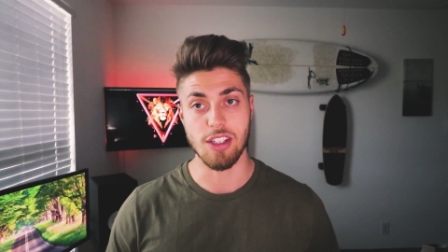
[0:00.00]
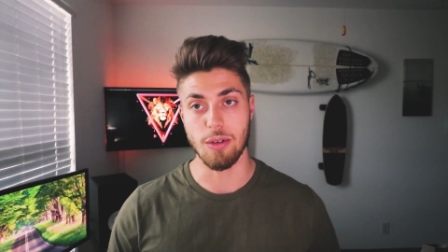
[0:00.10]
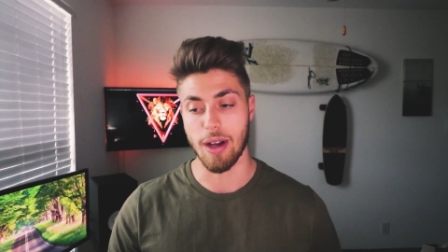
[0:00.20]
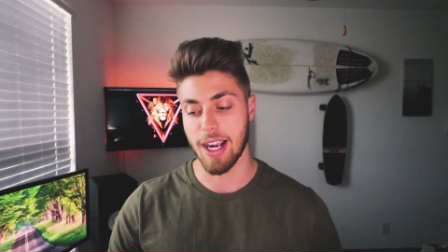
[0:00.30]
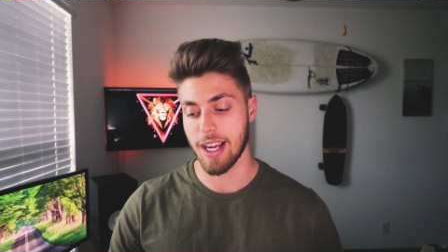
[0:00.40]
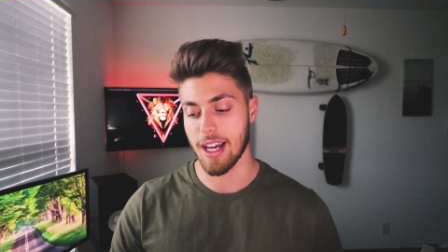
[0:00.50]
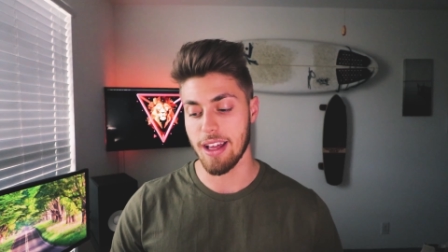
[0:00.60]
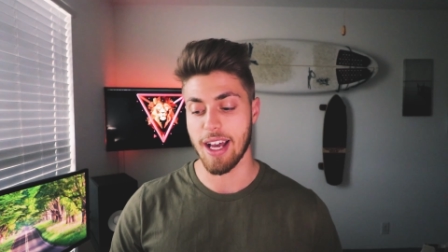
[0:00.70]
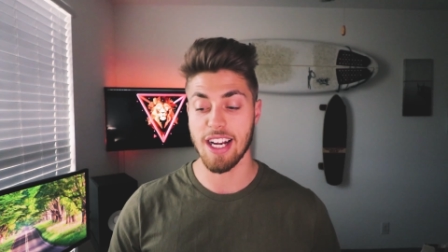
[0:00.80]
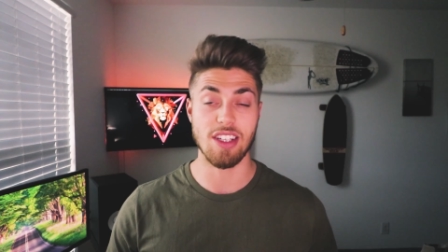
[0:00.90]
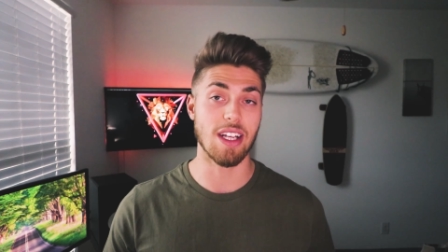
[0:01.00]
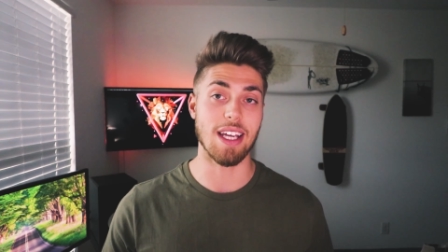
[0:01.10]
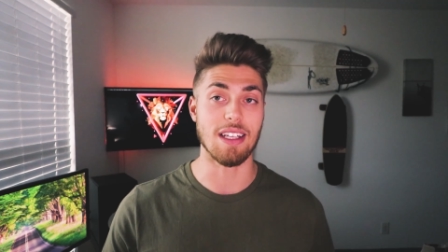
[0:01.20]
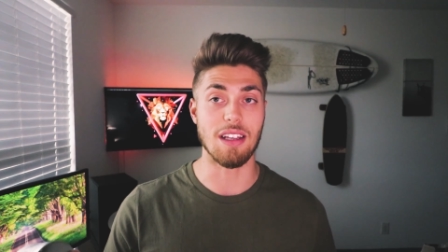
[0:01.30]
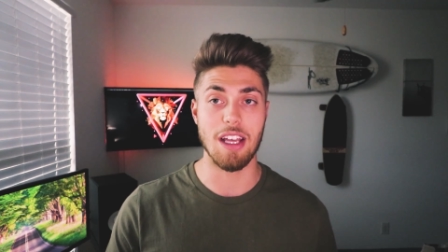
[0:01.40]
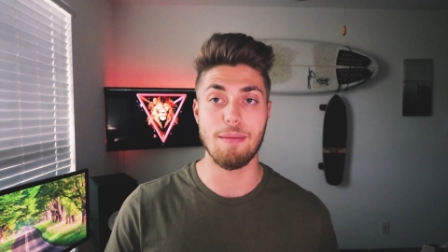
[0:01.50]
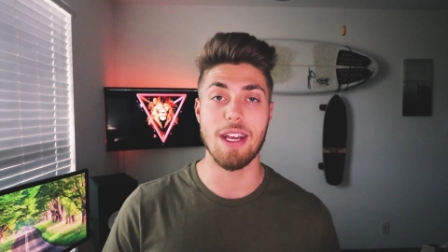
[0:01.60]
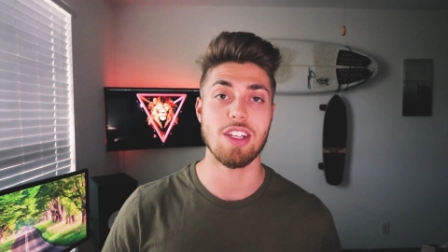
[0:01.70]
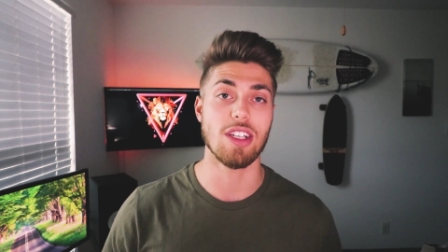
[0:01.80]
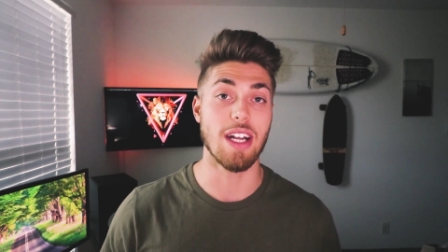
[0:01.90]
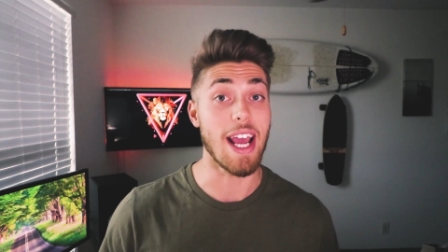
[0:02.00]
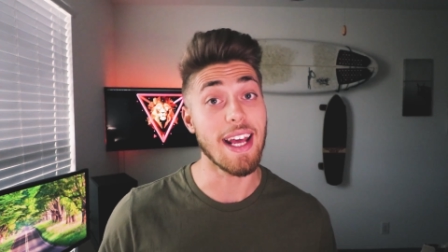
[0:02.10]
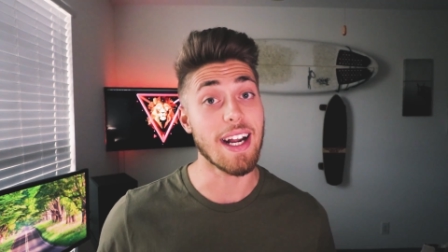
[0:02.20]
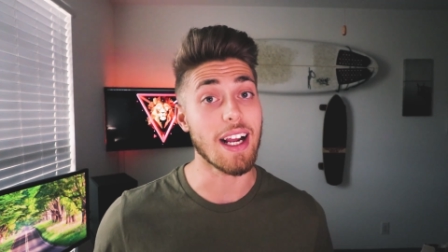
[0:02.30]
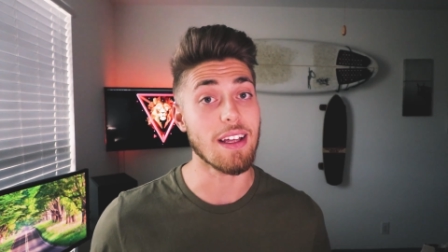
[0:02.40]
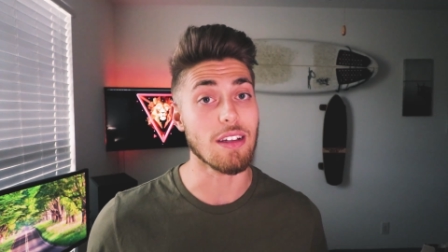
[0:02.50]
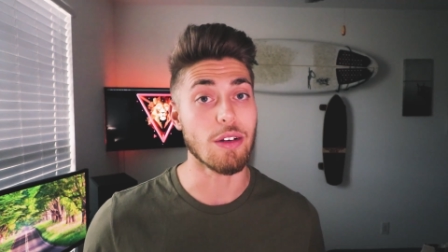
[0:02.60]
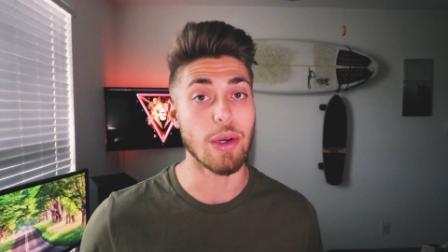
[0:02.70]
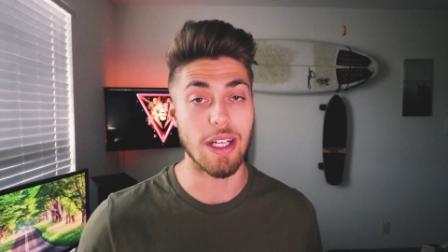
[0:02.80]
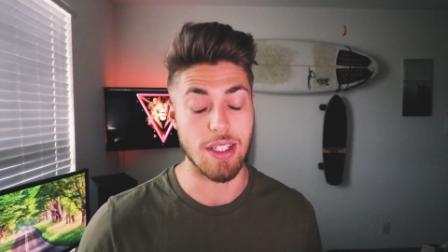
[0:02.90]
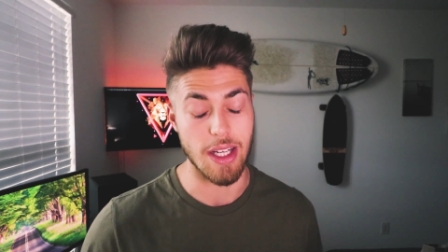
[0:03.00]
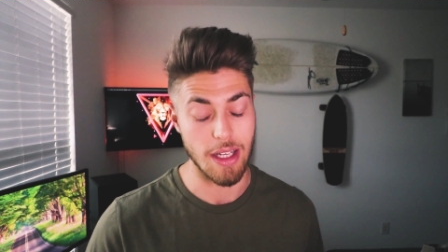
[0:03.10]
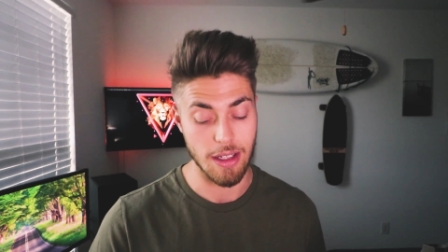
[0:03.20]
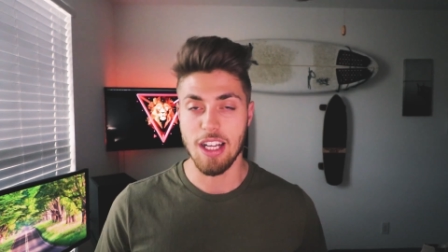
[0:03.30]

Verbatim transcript: So I actually got the Claymation and I got the Quicksand.